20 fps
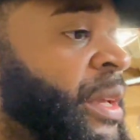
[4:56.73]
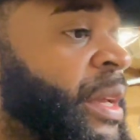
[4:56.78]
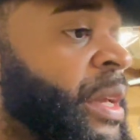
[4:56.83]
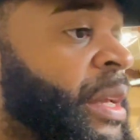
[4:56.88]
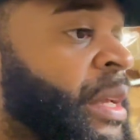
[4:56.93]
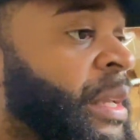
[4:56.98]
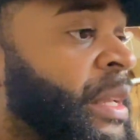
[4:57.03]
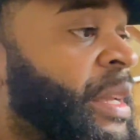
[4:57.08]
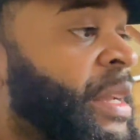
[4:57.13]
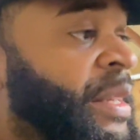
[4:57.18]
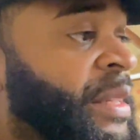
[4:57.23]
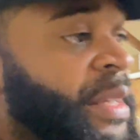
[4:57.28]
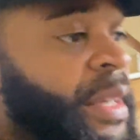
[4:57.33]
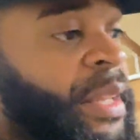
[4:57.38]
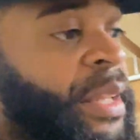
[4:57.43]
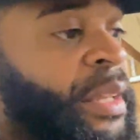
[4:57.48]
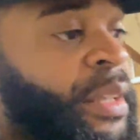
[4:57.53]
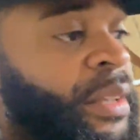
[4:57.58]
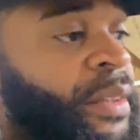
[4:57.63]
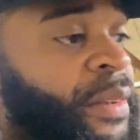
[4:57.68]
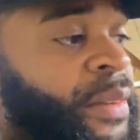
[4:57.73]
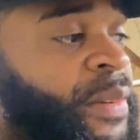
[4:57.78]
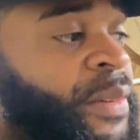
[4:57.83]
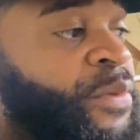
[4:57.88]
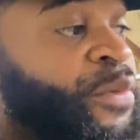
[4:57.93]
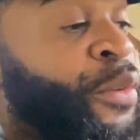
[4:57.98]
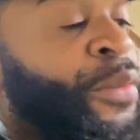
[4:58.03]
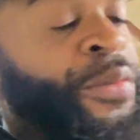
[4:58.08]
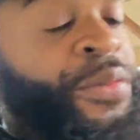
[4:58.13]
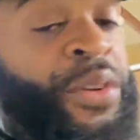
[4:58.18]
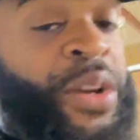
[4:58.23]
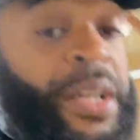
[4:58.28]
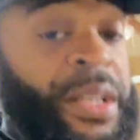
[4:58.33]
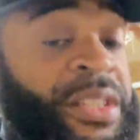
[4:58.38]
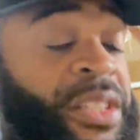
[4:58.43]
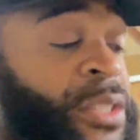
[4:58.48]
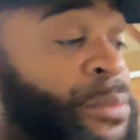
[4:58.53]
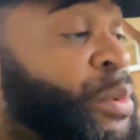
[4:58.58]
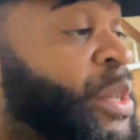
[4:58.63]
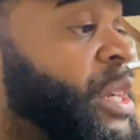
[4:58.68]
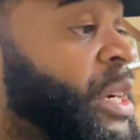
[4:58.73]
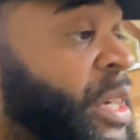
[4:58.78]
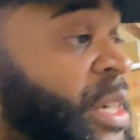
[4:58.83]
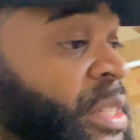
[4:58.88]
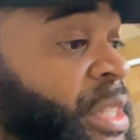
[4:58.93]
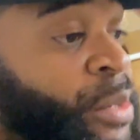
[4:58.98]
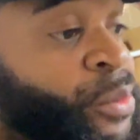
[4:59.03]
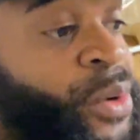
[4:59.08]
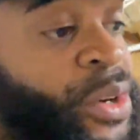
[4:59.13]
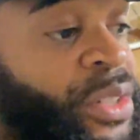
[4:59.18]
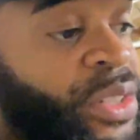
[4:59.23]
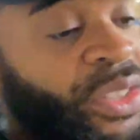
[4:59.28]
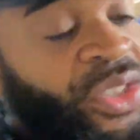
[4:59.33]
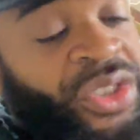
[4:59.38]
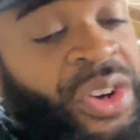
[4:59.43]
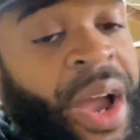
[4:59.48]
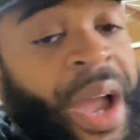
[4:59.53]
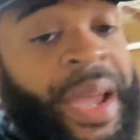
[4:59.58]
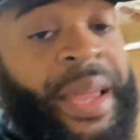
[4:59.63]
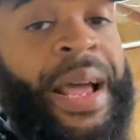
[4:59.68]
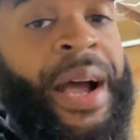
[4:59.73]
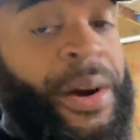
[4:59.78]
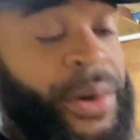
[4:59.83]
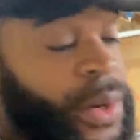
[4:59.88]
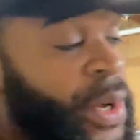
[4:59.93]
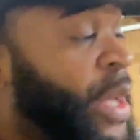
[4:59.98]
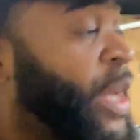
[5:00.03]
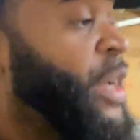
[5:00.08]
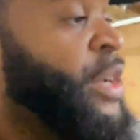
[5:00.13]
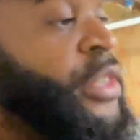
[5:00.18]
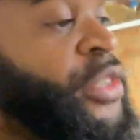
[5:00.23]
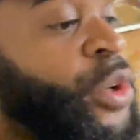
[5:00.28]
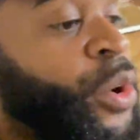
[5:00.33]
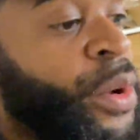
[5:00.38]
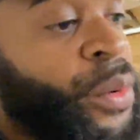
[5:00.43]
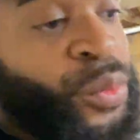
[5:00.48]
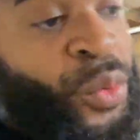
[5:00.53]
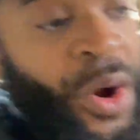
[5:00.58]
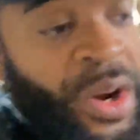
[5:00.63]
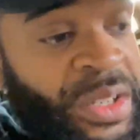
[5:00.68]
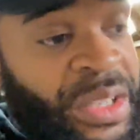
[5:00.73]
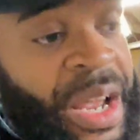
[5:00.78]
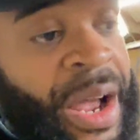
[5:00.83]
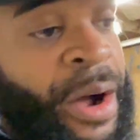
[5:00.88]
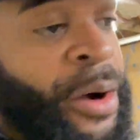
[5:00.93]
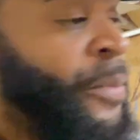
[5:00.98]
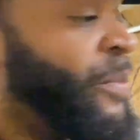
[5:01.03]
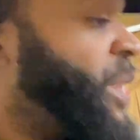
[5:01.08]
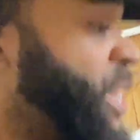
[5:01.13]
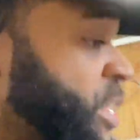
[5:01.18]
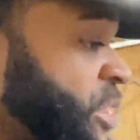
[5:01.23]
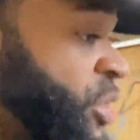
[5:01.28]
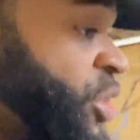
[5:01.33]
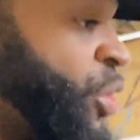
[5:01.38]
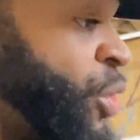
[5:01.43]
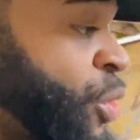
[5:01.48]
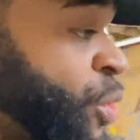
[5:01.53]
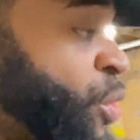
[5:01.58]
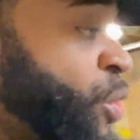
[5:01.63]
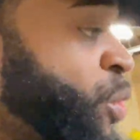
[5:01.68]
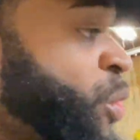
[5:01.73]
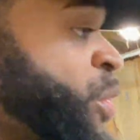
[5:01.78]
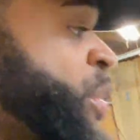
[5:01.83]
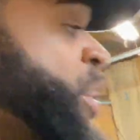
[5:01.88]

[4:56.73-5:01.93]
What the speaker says: and he did it for free just because he wanted to try it out. So it worked out. It's cool.